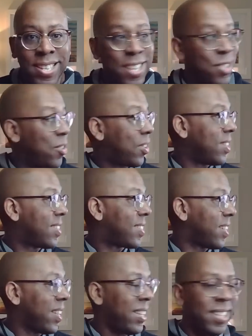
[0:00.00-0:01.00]
As you can
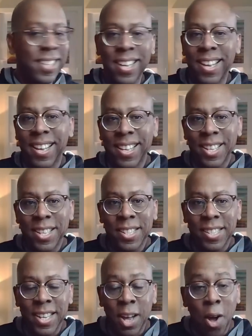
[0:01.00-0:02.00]
see,
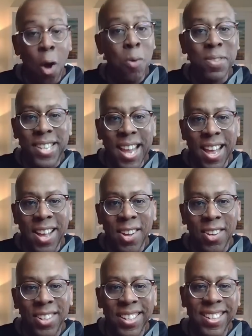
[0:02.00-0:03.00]

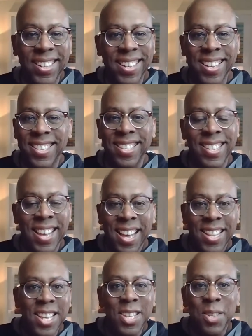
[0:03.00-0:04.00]
hotel. This is
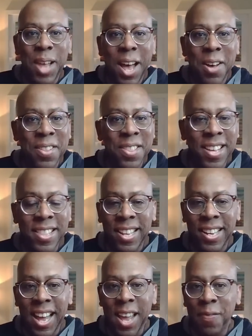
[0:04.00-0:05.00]
how the
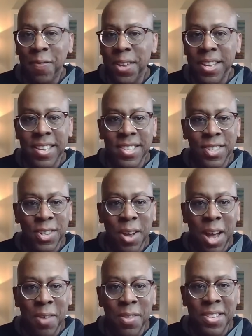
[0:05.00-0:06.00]
life is. You know
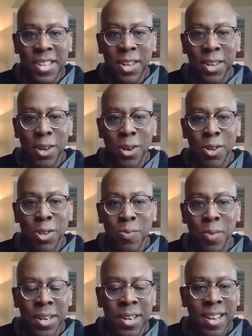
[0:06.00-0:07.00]
how this thing goes
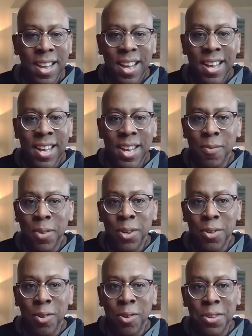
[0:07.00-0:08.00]
when one of
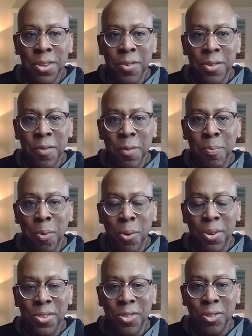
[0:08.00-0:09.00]
your
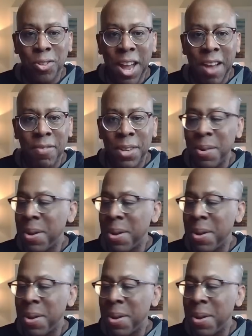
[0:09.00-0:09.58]
reporters are traveling.